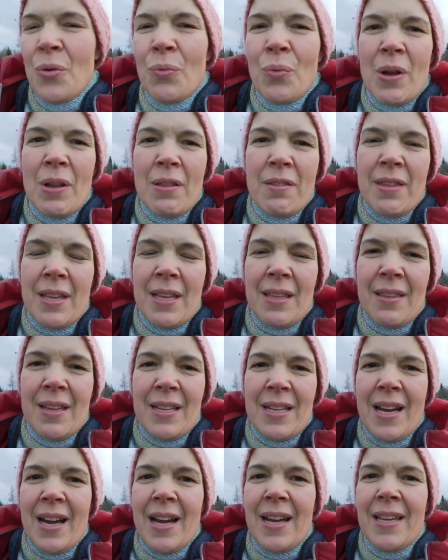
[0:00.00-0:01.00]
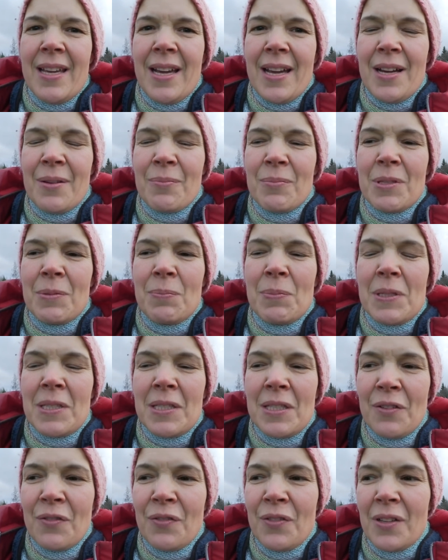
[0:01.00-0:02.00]
One thing that I am
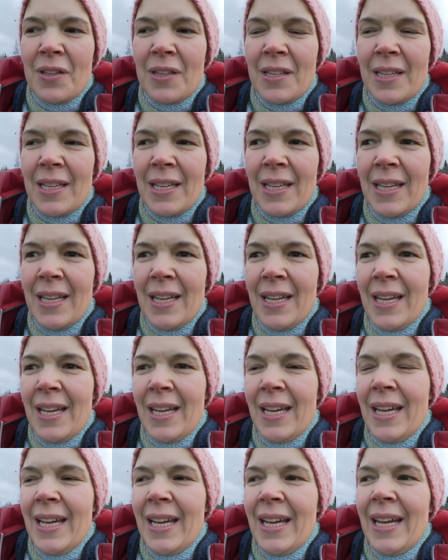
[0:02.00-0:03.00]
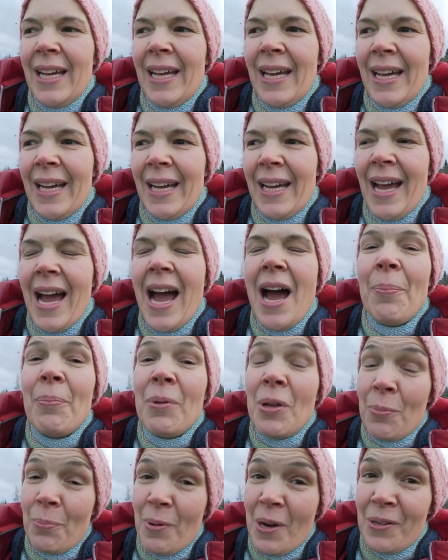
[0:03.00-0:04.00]
specifically
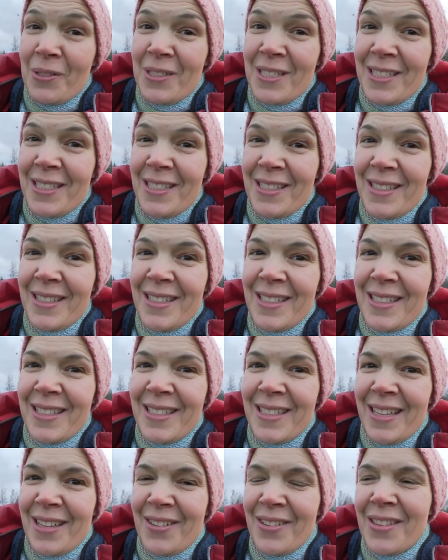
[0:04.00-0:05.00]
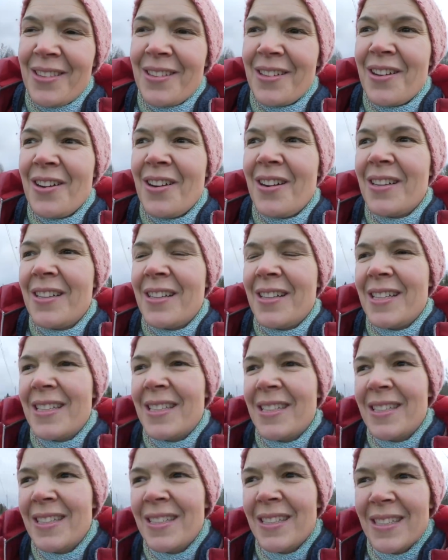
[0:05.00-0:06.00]
happy about this year in the garden
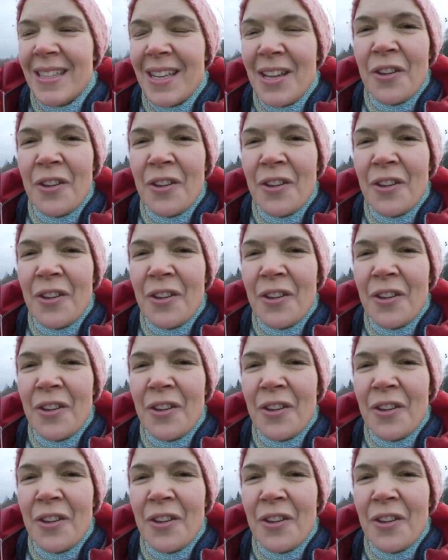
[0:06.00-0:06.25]
is this